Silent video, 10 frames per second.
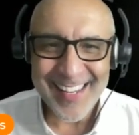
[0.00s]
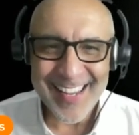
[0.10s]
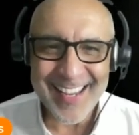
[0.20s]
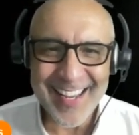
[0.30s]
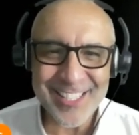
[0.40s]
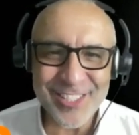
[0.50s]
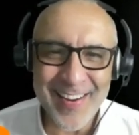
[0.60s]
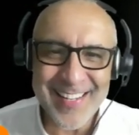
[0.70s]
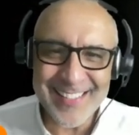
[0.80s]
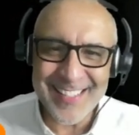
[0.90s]
it kind of
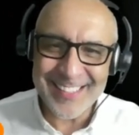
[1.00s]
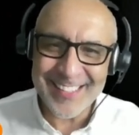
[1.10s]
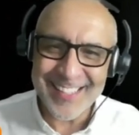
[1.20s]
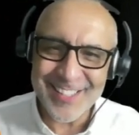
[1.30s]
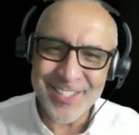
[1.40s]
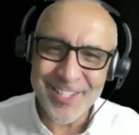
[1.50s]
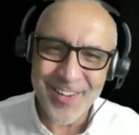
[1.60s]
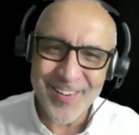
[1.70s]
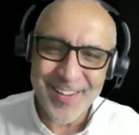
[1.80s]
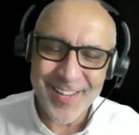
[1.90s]
transitioned. You
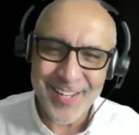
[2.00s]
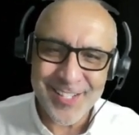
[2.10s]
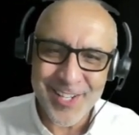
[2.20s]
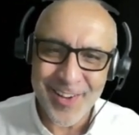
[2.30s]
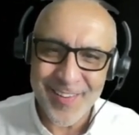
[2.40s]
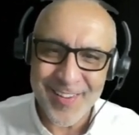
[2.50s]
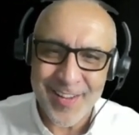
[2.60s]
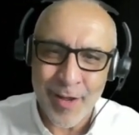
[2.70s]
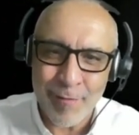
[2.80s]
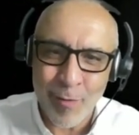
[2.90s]
saw
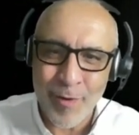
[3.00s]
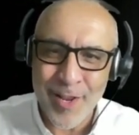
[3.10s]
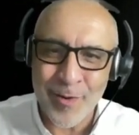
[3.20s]
a void